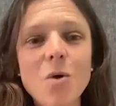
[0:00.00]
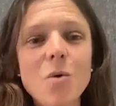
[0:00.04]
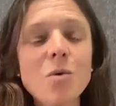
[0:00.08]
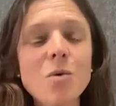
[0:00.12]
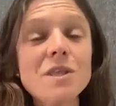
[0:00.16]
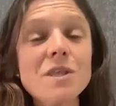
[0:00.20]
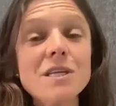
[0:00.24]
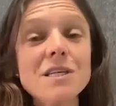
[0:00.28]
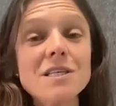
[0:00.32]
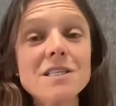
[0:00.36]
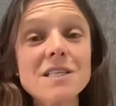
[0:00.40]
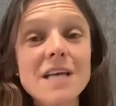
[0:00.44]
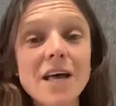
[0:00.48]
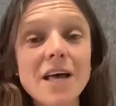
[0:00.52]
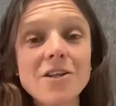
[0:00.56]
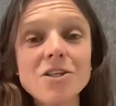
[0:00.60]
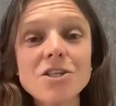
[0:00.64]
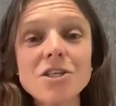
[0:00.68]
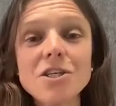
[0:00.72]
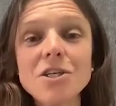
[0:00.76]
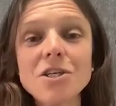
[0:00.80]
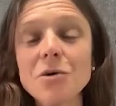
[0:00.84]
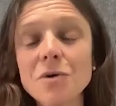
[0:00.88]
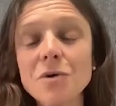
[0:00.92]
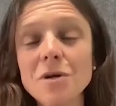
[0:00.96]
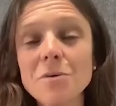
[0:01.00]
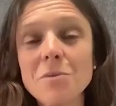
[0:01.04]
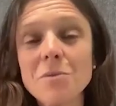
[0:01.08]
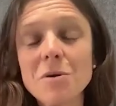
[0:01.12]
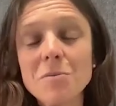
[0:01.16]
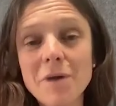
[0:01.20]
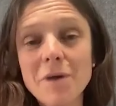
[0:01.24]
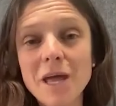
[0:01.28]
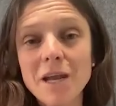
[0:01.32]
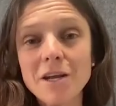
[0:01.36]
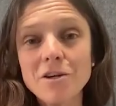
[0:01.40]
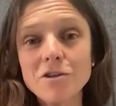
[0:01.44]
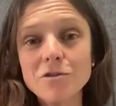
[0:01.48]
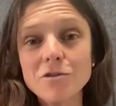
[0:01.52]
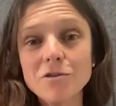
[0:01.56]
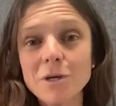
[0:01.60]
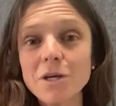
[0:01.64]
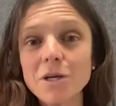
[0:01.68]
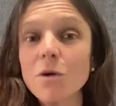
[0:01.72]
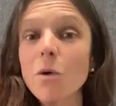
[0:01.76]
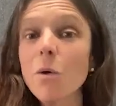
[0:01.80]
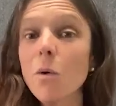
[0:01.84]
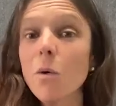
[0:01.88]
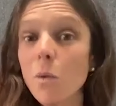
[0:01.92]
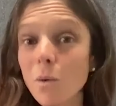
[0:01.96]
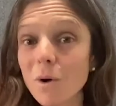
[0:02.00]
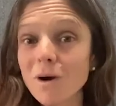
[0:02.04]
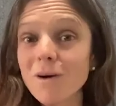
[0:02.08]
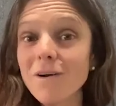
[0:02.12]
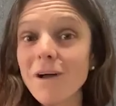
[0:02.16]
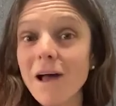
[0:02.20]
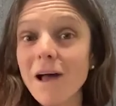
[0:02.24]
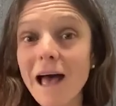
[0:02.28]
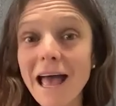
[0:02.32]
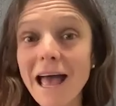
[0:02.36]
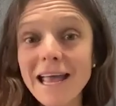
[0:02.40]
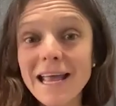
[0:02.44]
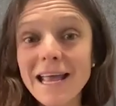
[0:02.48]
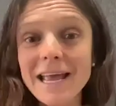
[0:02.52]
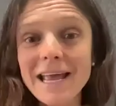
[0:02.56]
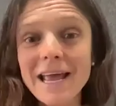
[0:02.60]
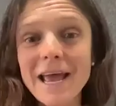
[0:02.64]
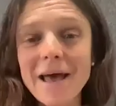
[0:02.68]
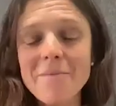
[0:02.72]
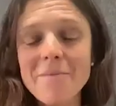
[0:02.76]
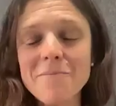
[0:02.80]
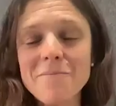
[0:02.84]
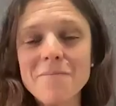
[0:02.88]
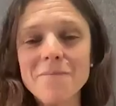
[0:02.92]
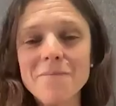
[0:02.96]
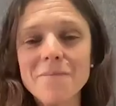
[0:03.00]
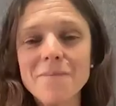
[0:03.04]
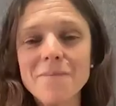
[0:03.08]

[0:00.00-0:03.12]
with Intelligent Agreement Management, or IAM.